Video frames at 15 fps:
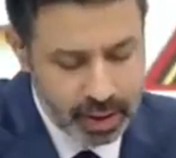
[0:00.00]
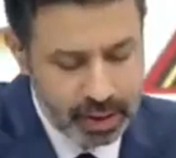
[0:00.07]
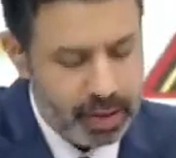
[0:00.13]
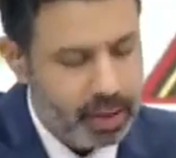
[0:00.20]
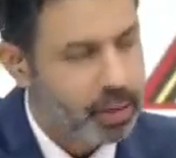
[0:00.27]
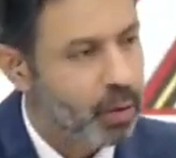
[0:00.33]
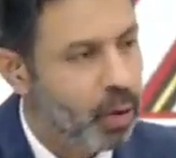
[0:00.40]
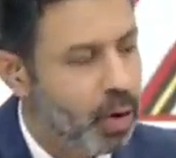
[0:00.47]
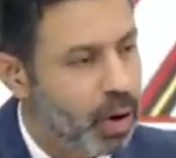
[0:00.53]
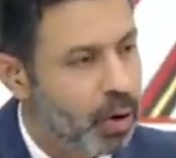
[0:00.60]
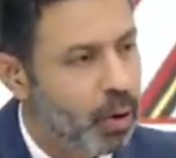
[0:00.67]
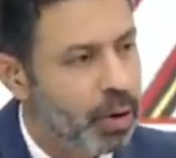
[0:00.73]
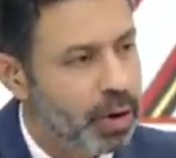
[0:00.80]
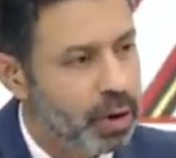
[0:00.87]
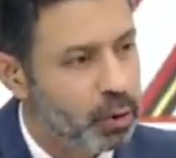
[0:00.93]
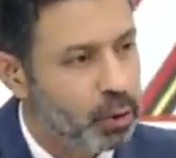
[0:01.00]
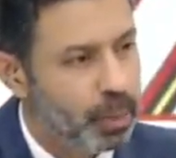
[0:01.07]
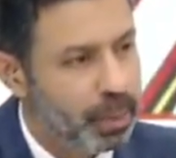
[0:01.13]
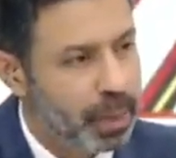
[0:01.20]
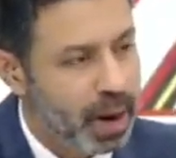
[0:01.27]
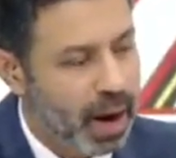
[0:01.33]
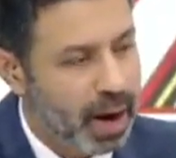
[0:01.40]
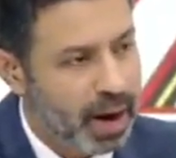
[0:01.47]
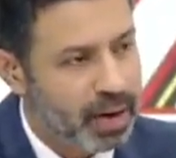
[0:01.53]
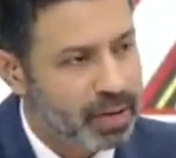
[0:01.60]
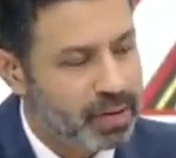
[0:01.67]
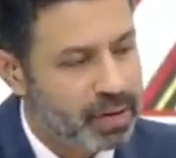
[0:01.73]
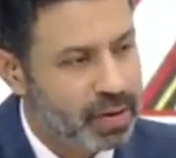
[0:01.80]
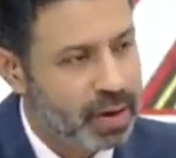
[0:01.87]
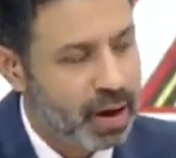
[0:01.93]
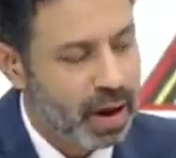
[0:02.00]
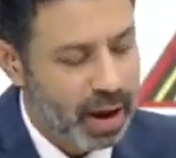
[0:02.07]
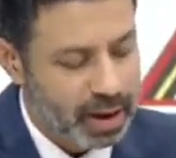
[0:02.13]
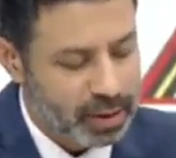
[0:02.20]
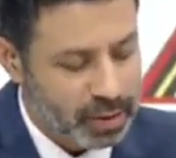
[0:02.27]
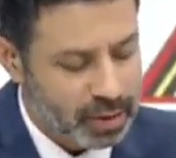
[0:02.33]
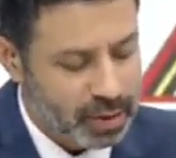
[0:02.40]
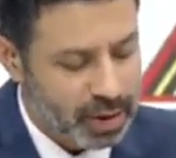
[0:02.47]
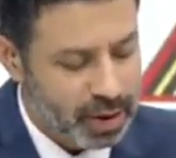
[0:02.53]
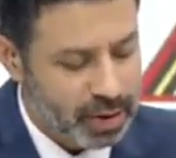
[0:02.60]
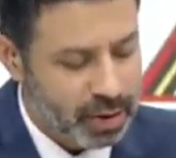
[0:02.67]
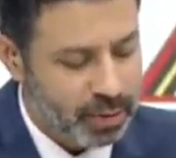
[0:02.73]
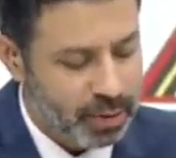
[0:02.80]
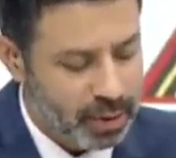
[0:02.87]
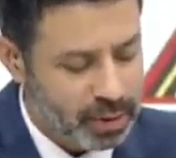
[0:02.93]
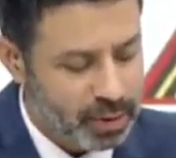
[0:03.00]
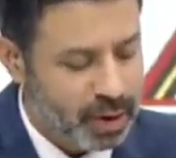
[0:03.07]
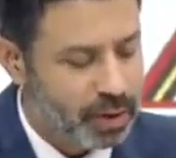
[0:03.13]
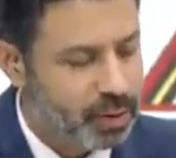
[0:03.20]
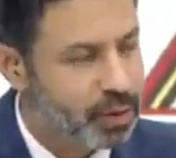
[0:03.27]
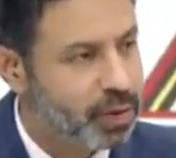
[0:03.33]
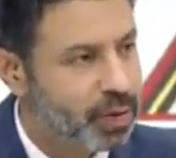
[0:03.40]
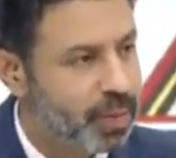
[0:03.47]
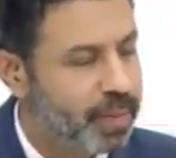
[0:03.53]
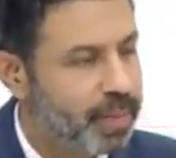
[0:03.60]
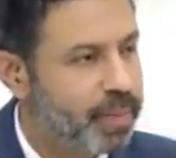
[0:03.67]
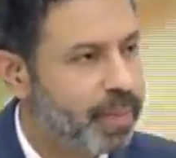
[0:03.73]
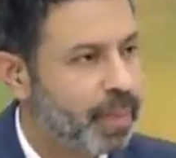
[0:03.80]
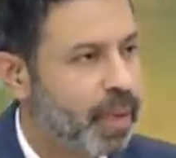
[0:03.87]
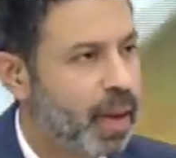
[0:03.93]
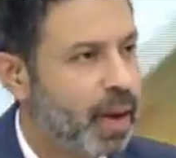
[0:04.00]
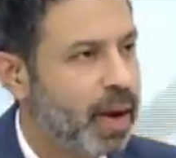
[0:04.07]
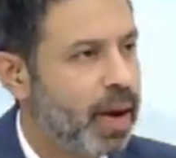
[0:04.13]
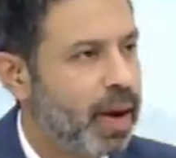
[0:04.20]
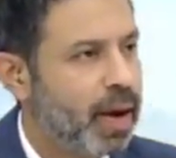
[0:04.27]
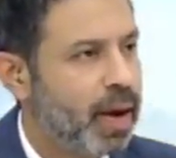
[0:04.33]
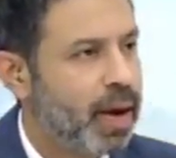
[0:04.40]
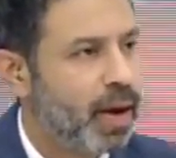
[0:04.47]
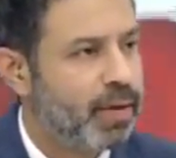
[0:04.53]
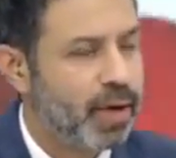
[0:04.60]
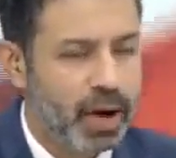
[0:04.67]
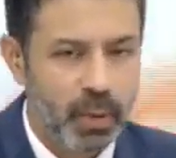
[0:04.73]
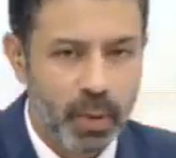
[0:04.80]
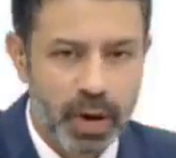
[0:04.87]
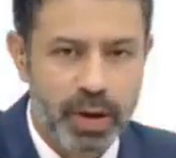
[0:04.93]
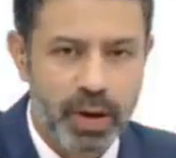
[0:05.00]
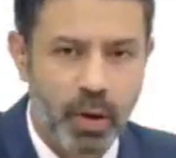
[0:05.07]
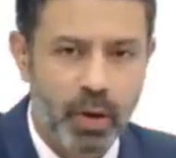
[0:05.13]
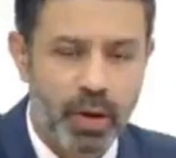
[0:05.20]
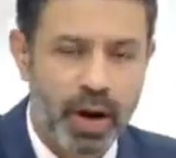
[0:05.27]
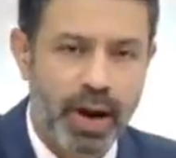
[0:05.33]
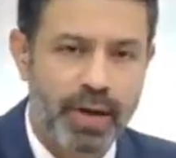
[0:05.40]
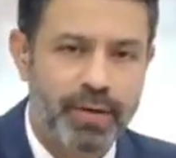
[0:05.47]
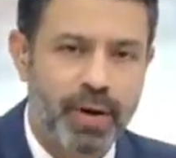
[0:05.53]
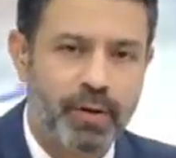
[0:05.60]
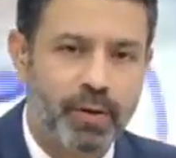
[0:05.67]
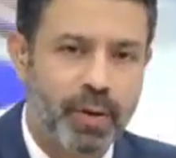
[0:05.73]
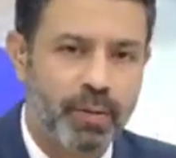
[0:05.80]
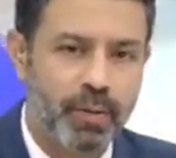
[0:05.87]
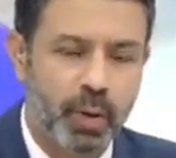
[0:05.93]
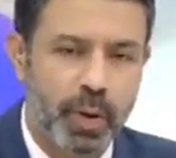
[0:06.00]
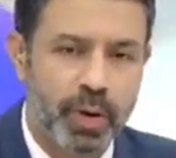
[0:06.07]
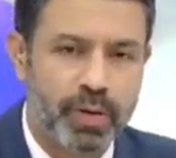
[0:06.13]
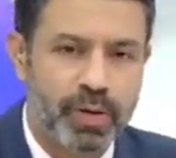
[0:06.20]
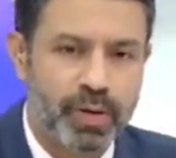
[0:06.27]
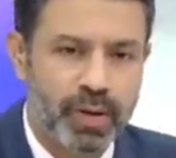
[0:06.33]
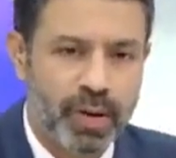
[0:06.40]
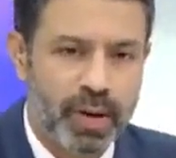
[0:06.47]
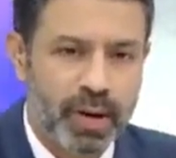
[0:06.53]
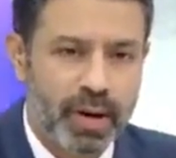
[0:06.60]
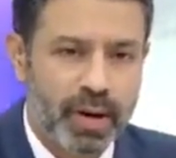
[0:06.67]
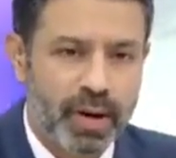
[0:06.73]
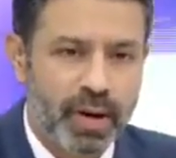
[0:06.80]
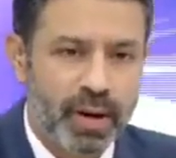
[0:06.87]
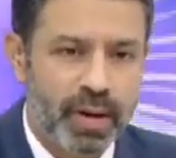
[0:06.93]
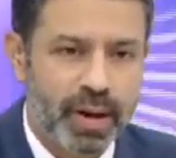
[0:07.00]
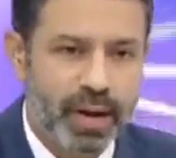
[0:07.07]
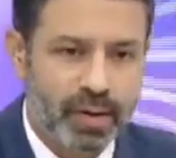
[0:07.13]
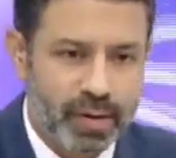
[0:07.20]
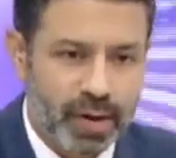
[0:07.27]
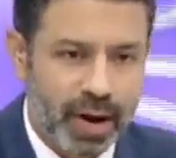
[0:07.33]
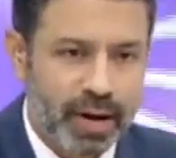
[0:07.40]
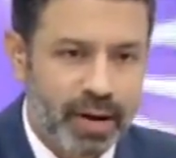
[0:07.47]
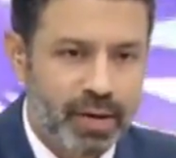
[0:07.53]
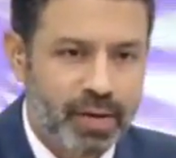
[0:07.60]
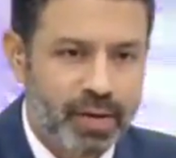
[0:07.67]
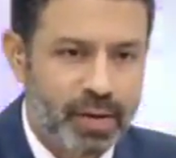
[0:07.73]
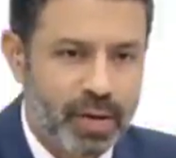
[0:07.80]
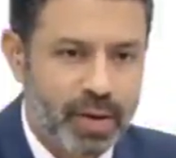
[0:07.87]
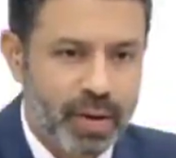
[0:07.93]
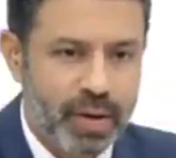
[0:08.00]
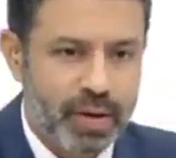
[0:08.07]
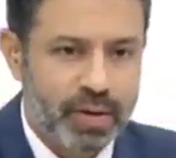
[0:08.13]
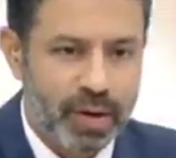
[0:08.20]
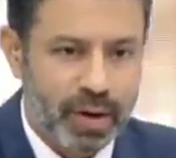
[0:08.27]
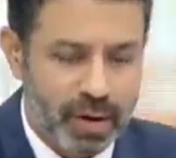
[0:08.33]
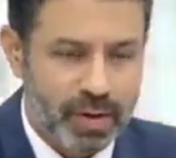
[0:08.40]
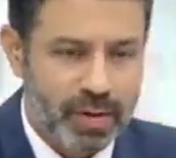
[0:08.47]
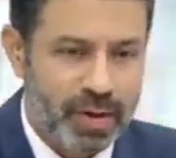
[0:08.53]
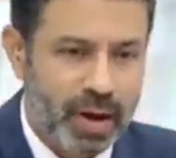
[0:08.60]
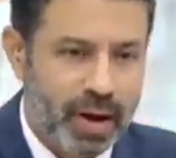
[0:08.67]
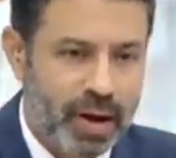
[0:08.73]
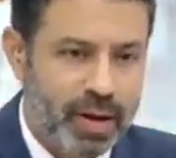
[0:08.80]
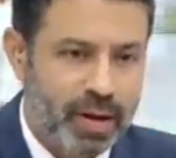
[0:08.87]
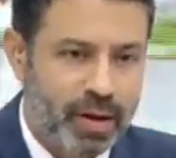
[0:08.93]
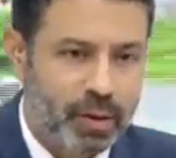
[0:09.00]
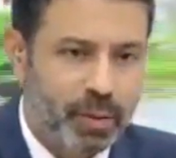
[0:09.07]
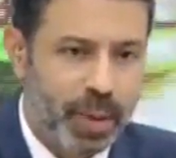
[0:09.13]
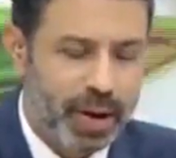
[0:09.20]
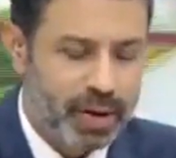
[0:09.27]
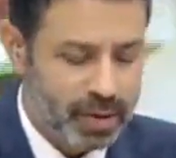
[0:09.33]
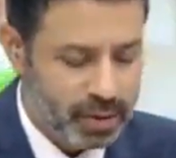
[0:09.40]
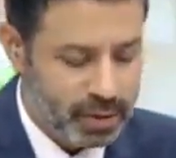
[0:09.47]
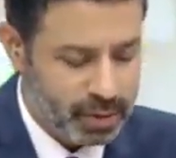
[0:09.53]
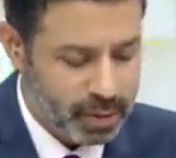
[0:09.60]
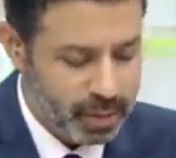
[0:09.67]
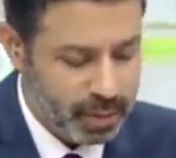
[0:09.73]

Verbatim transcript: This is all according to PRS Legislative Research, a very worthy organization, viewers, that studies statistically these matters.